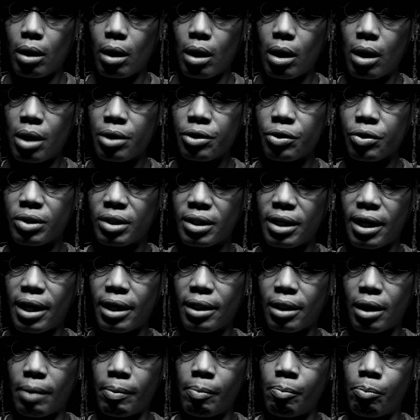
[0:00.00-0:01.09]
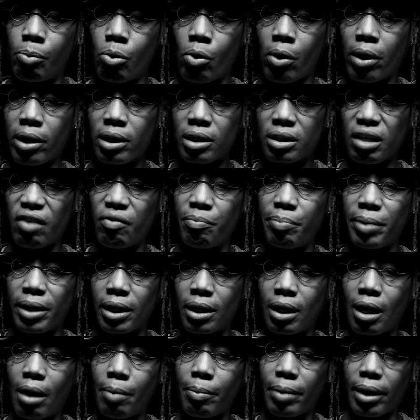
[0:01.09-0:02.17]
understand the importance of
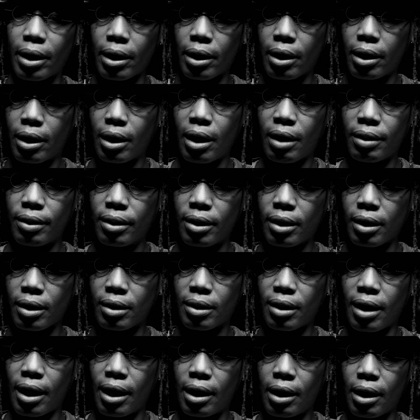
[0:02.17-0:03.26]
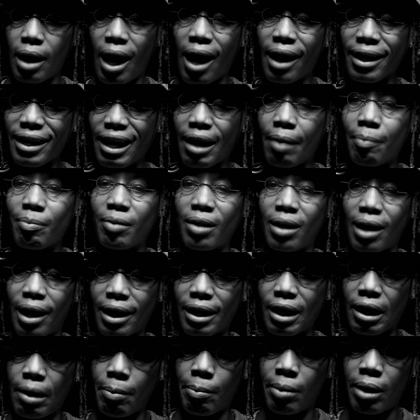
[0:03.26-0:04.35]
becoming. I think that I am, but
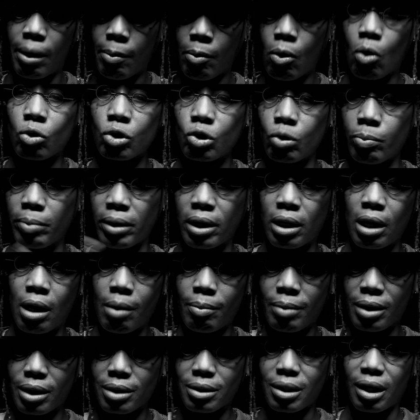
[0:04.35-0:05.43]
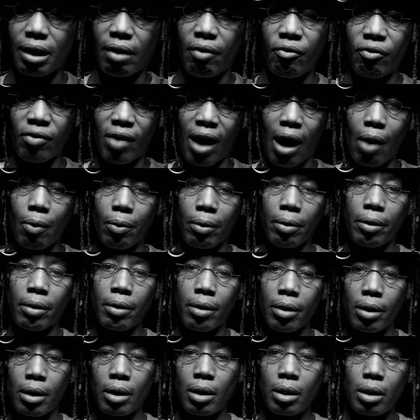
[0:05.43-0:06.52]
I'm also becoming. It's like a flower.
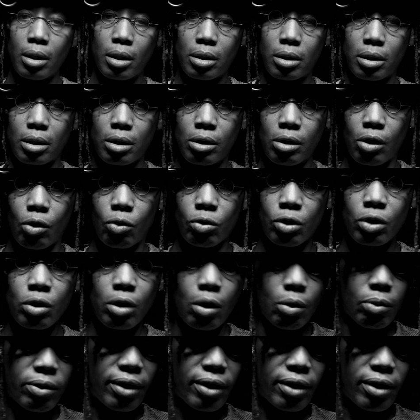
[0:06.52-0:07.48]
You know